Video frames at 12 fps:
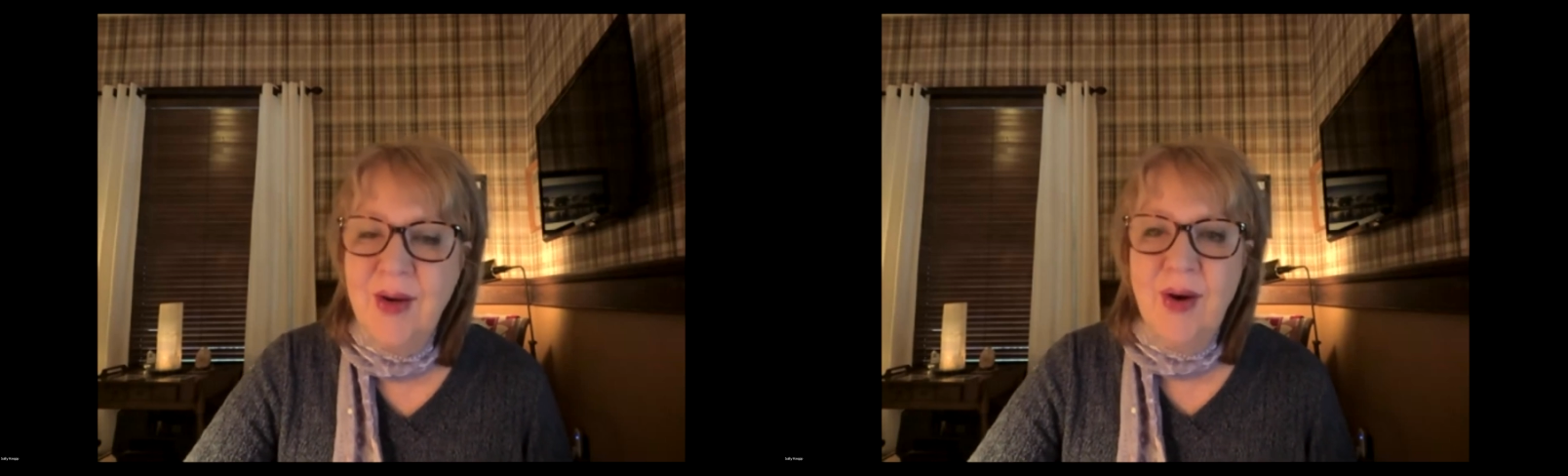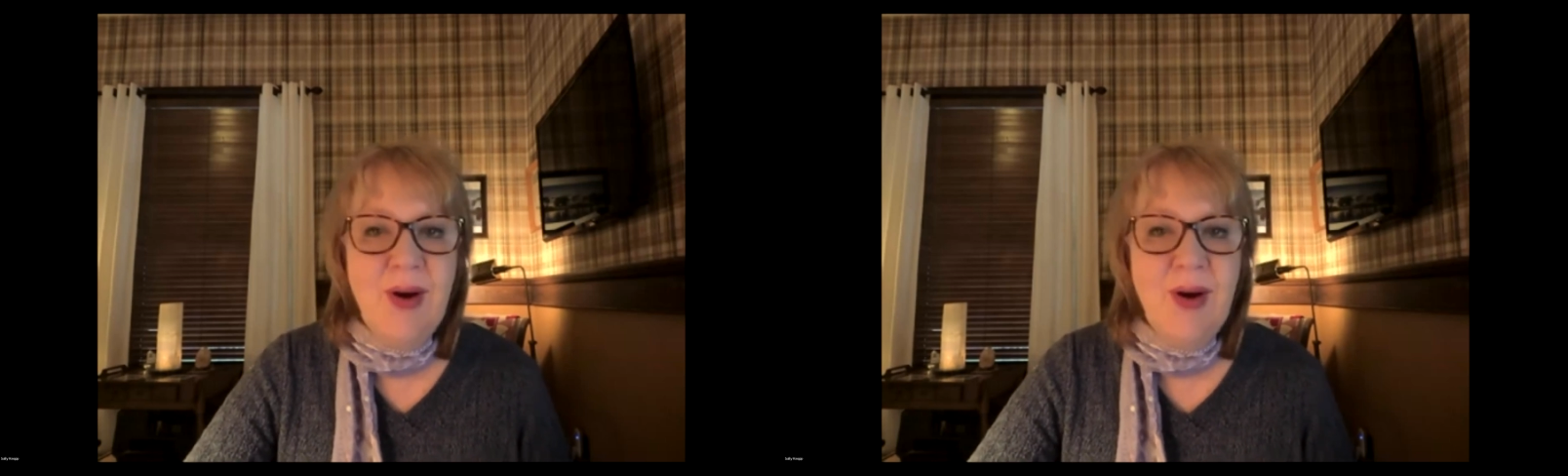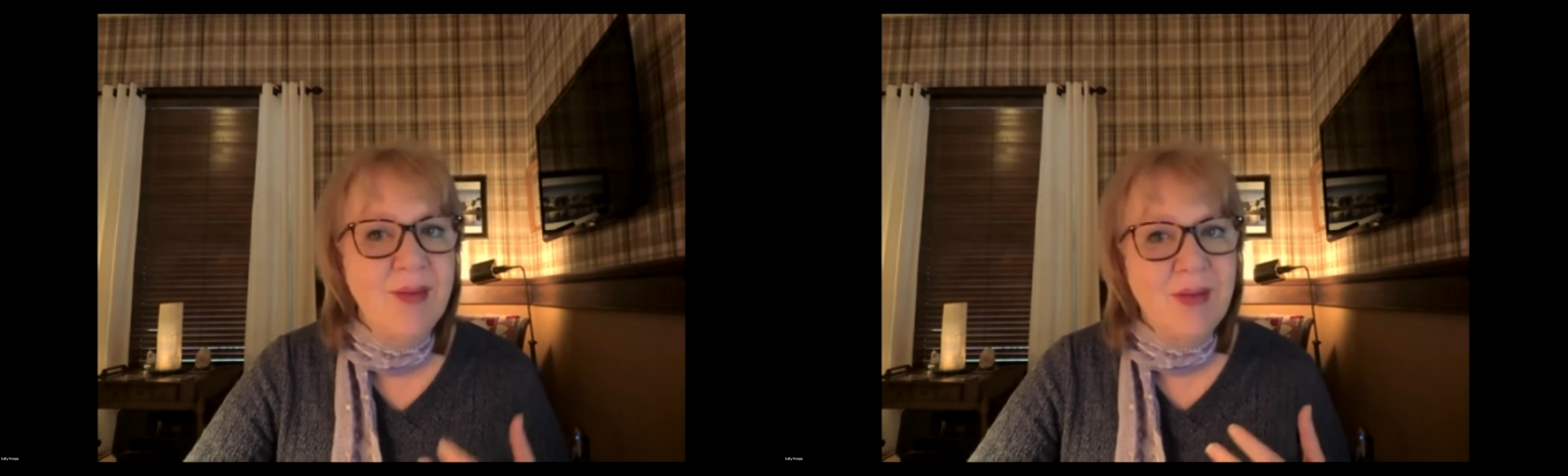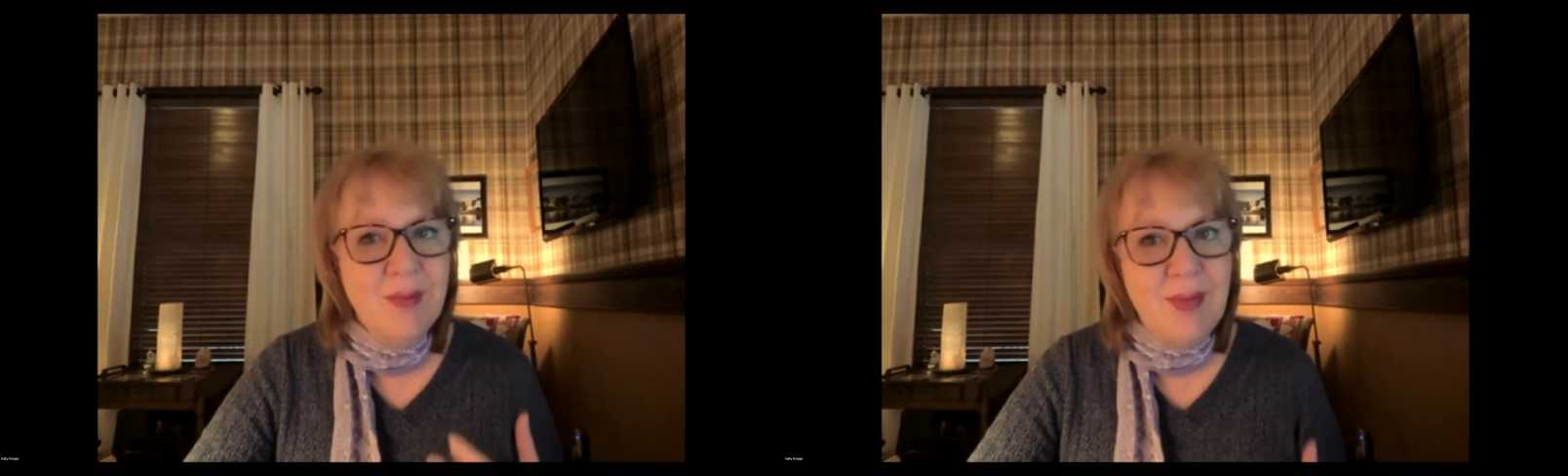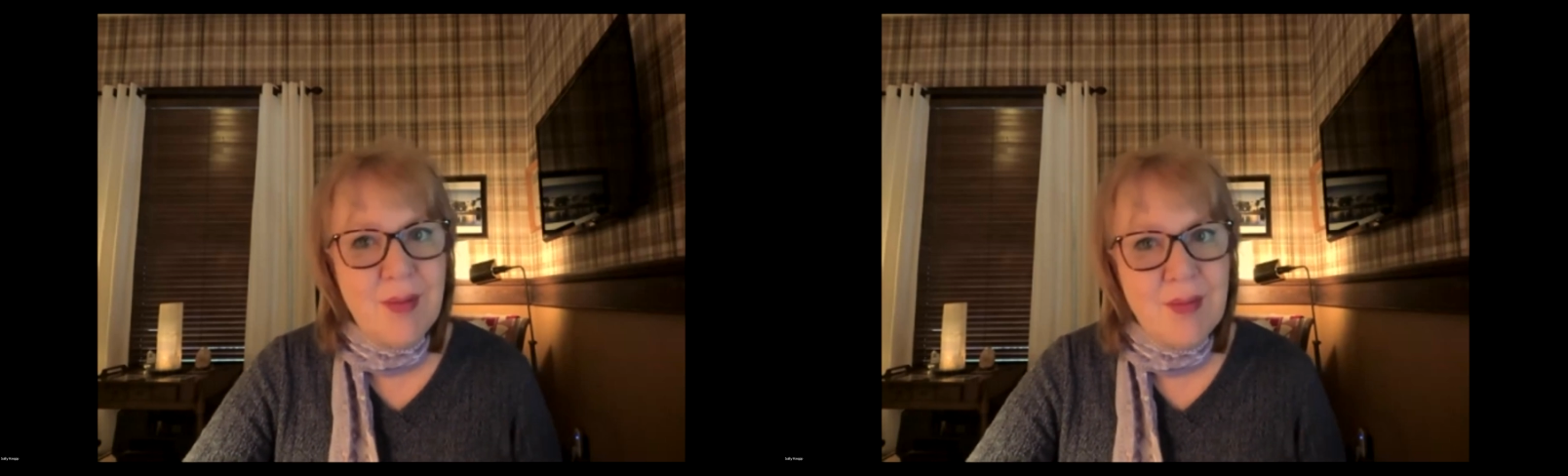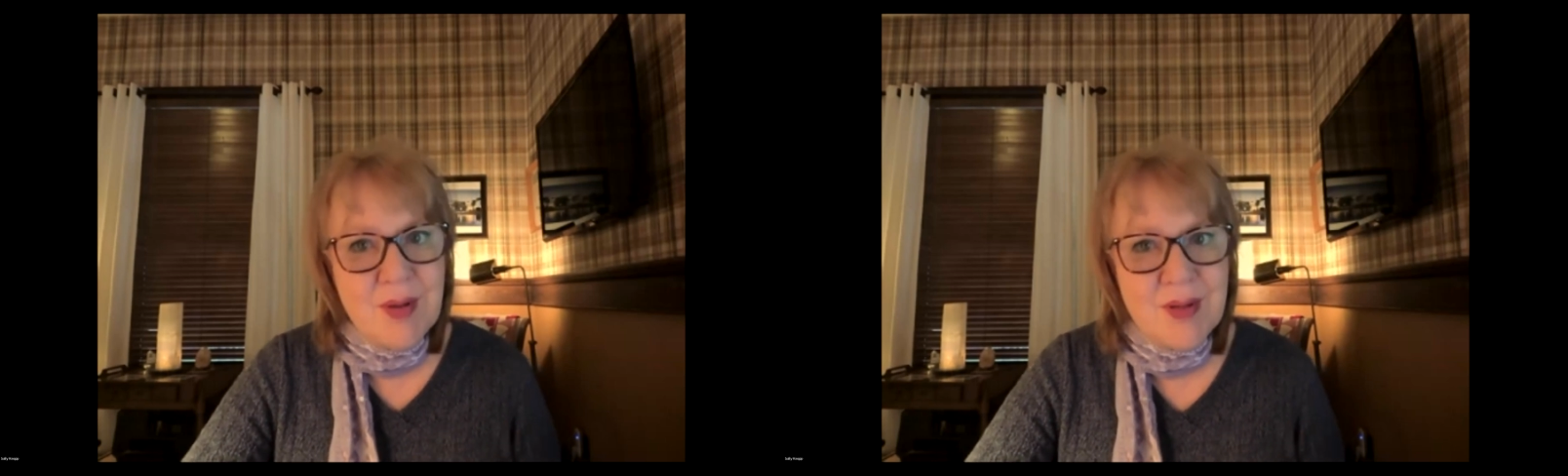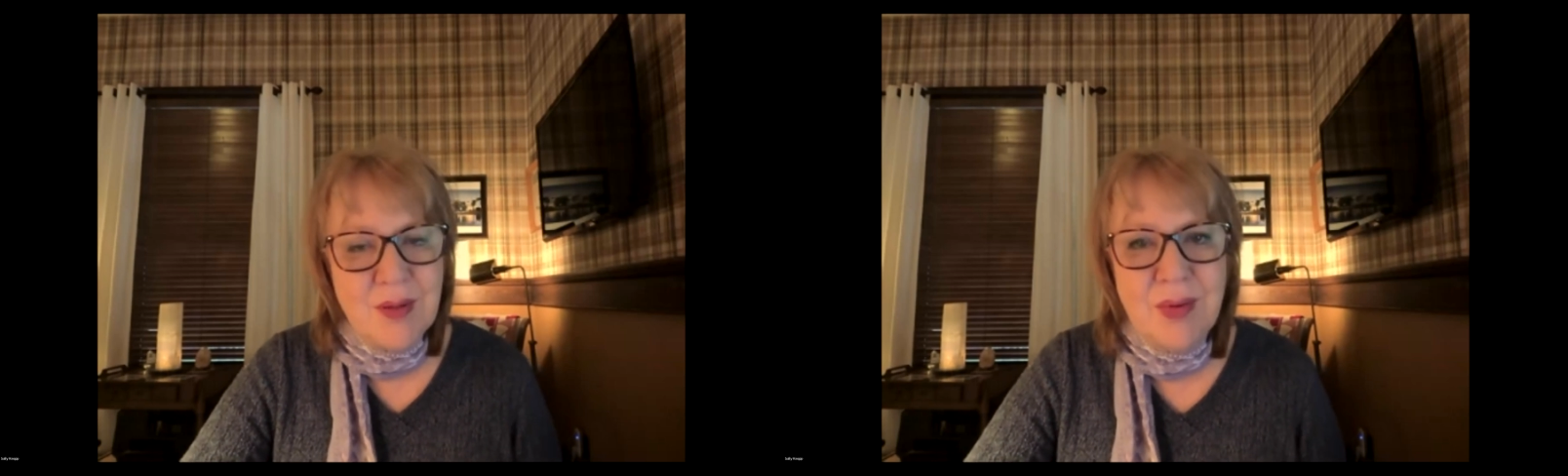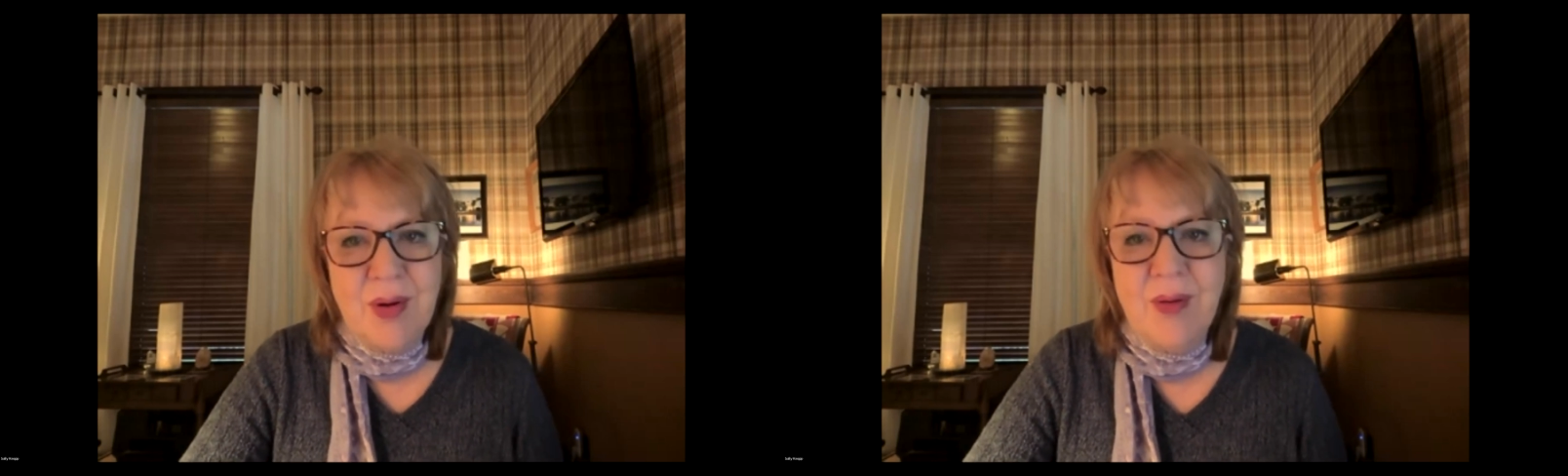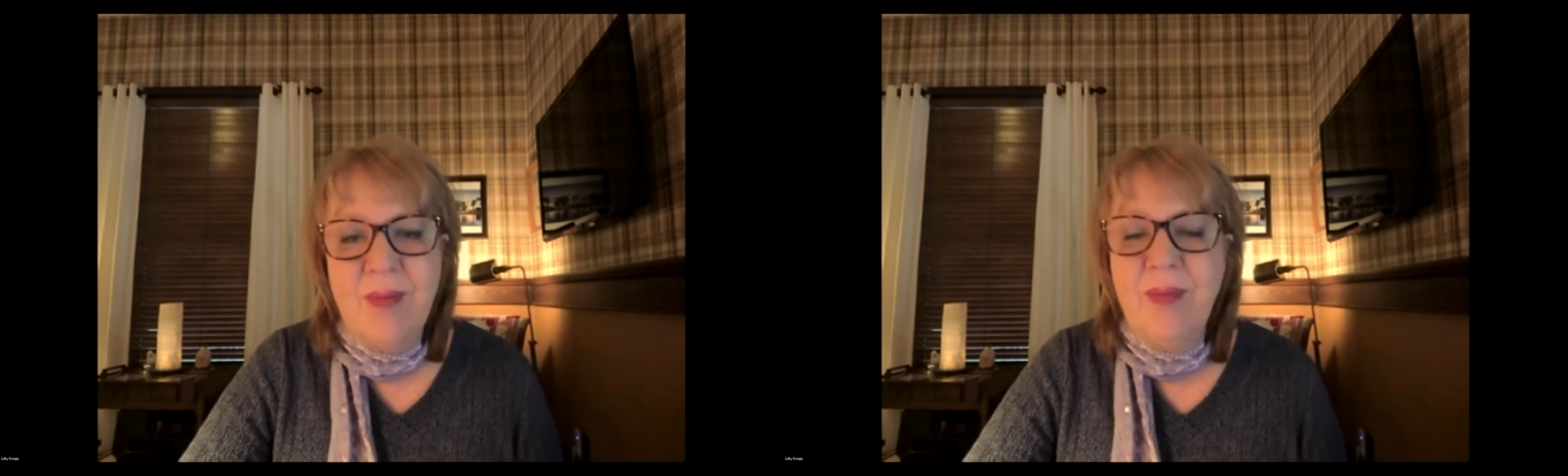you don't have to be
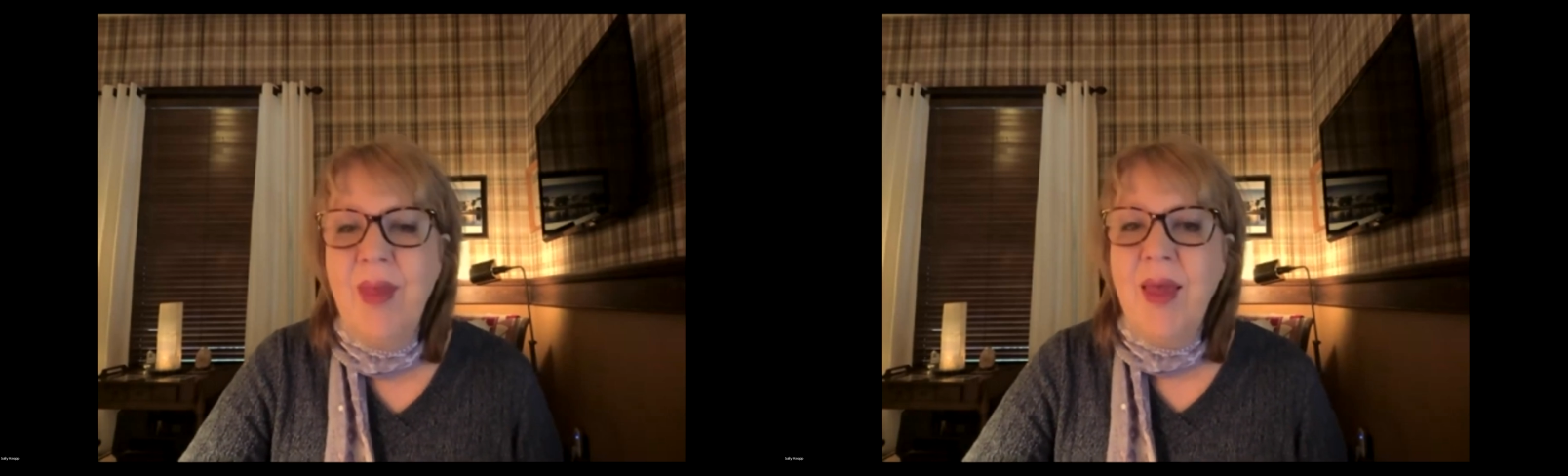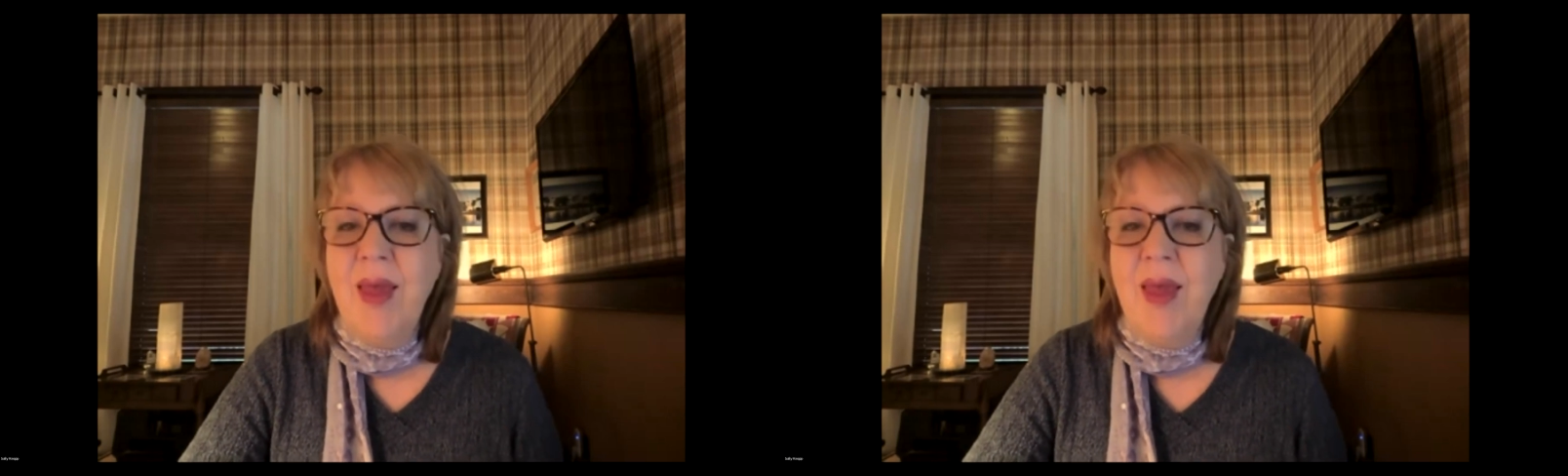miserable.